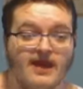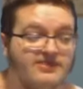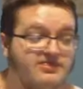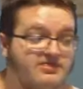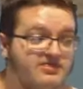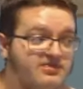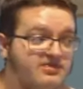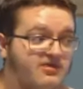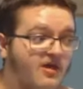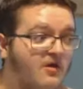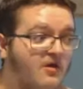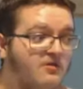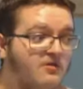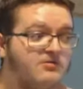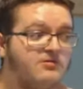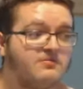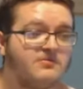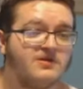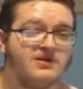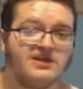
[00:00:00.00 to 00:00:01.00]
And
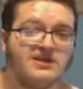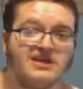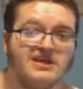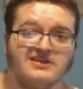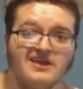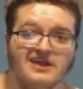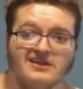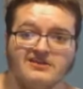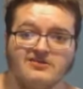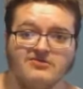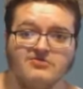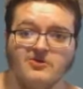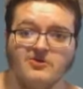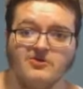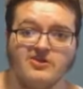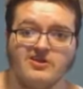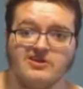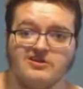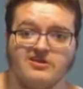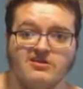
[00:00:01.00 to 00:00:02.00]
ultimately, that's
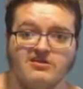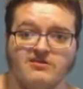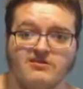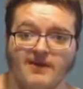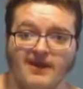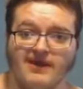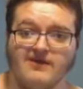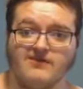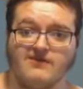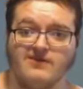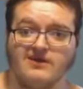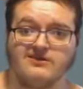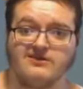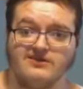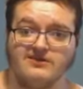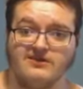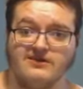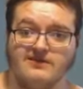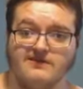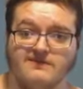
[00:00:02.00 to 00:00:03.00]
what this is about,
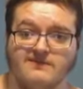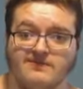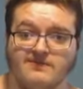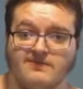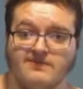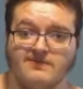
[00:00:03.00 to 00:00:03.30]
isn't it?